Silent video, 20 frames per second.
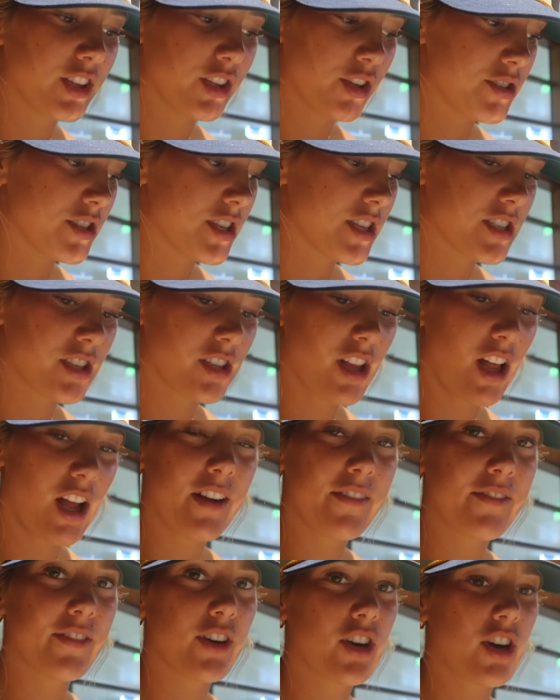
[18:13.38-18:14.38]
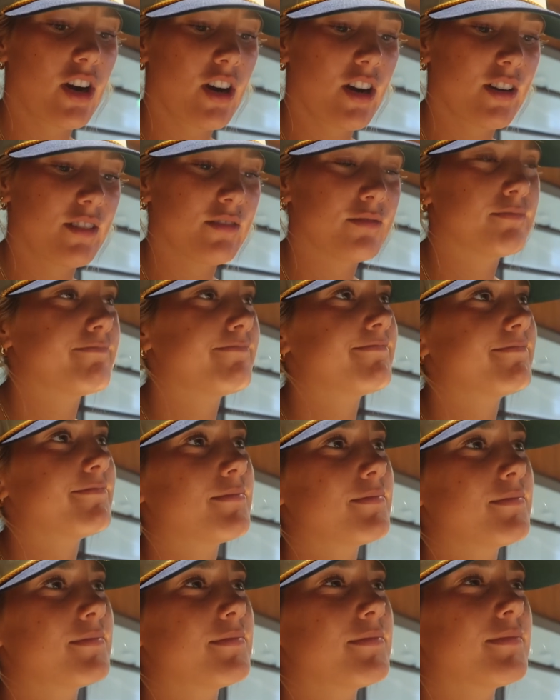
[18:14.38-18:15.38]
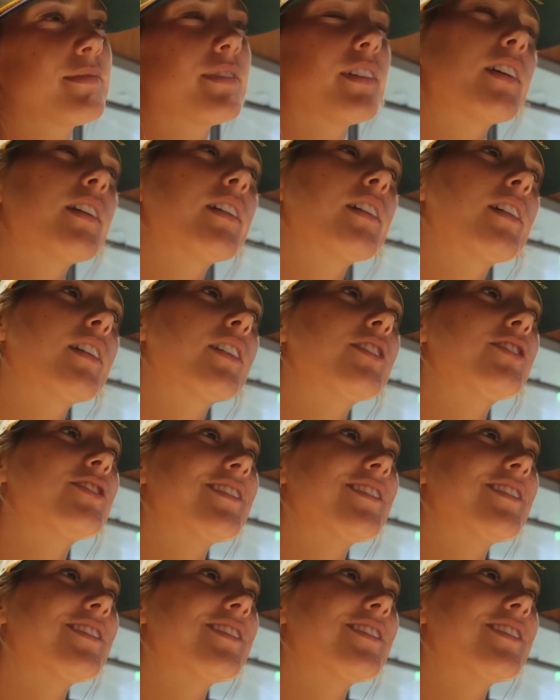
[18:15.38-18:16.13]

loses a lot of her cards. Okay, just my ID